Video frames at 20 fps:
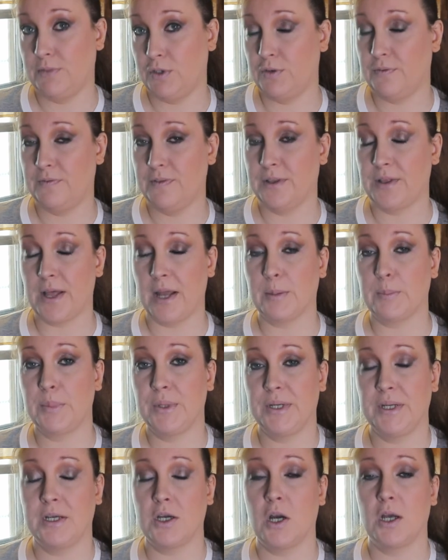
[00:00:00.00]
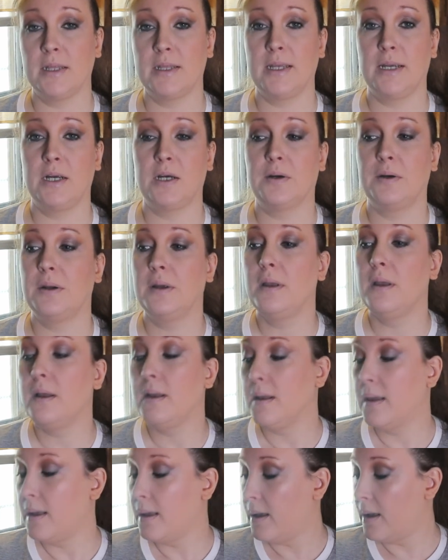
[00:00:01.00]
you feel like putting on there.
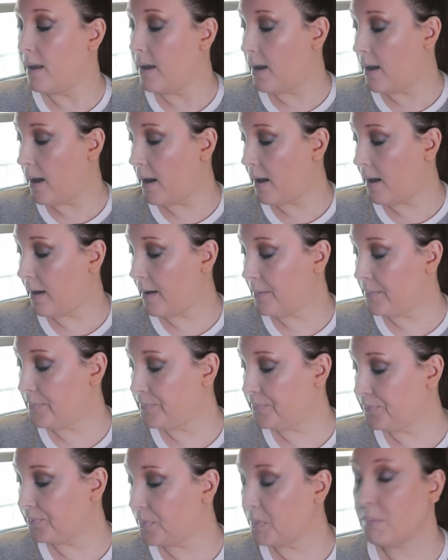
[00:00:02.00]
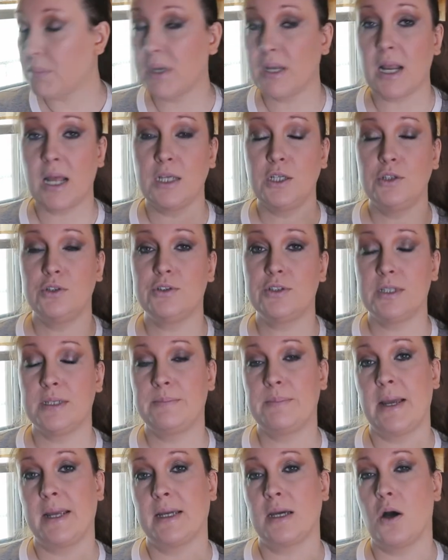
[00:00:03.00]
But I usually
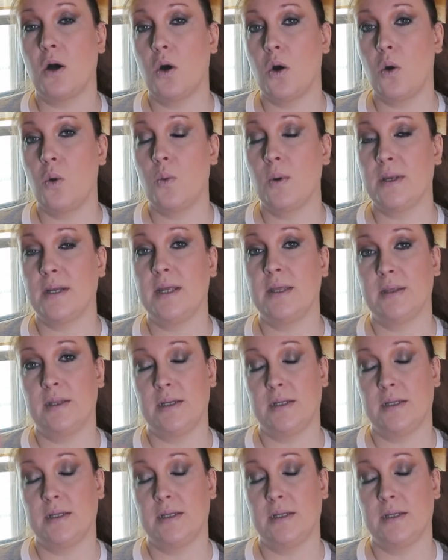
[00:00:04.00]
make a whole one and